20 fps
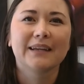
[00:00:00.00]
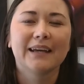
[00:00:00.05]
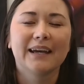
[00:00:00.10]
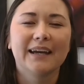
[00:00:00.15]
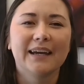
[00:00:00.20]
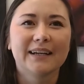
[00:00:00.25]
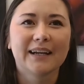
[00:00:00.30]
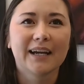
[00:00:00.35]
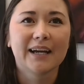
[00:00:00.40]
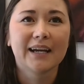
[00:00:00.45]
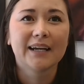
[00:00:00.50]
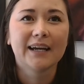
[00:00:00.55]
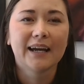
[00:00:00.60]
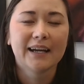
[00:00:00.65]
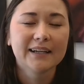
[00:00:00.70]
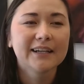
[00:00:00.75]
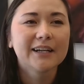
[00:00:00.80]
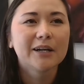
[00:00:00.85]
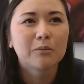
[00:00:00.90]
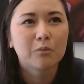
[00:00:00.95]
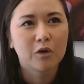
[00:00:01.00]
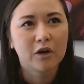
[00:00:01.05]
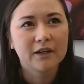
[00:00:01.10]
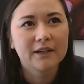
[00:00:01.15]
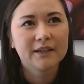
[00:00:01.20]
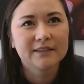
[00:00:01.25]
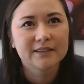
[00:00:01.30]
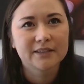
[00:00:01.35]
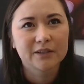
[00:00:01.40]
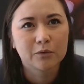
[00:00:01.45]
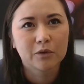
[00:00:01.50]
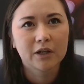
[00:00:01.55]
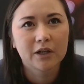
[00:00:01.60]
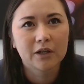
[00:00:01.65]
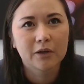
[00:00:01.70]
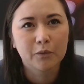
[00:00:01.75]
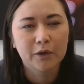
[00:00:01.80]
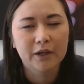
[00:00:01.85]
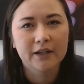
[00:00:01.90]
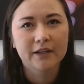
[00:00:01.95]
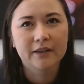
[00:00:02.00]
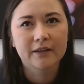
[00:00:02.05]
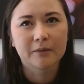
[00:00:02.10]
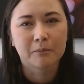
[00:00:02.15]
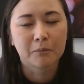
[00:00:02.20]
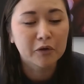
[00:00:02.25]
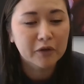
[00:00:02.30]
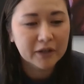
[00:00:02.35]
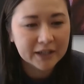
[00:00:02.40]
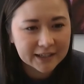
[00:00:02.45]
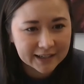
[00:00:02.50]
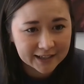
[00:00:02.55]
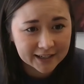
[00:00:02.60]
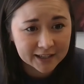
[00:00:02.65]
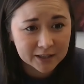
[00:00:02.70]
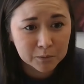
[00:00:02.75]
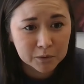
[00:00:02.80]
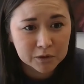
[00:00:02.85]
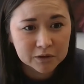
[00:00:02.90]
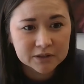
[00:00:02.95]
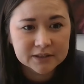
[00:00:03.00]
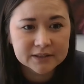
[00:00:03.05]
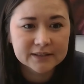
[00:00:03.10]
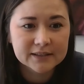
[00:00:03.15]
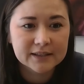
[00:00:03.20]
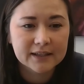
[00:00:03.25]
And I ended up wanting to work with marine animals